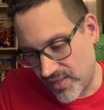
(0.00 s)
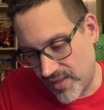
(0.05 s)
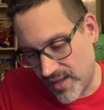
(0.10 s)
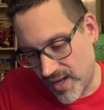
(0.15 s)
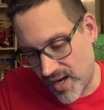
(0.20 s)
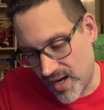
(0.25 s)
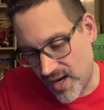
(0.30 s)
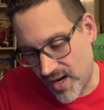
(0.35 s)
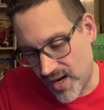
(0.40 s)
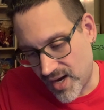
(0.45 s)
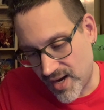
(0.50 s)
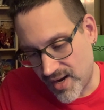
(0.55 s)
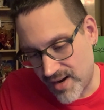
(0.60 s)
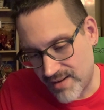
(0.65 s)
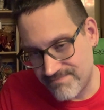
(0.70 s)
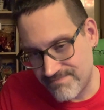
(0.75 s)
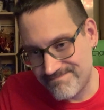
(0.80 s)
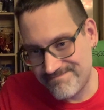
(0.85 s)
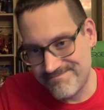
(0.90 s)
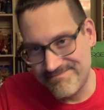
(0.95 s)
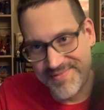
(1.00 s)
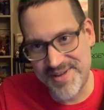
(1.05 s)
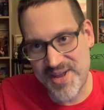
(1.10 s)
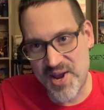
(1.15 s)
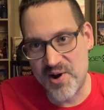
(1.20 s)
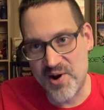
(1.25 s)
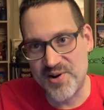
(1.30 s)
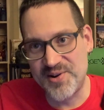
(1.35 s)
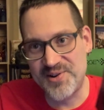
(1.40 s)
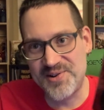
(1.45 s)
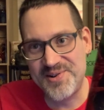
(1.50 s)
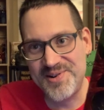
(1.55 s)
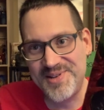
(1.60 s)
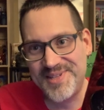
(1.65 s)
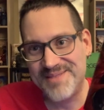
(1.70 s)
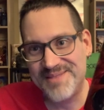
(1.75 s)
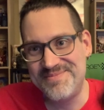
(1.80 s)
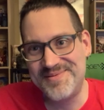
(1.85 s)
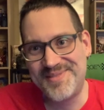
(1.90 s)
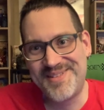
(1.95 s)
Uh, characters,
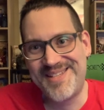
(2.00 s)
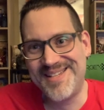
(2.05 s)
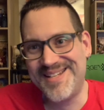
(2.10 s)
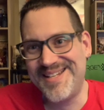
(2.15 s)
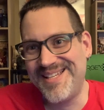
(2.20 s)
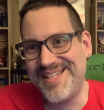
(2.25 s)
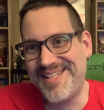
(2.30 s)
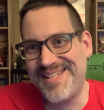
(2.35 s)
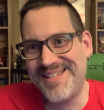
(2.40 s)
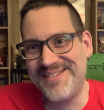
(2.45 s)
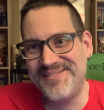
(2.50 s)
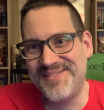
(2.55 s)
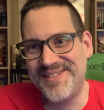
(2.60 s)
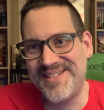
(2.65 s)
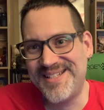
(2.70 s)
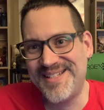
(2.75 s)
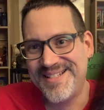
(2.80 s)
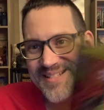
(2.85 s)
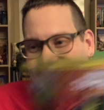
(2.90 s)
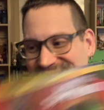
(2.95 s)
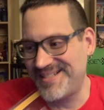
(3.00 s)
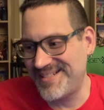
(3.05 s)
I'm going to give it...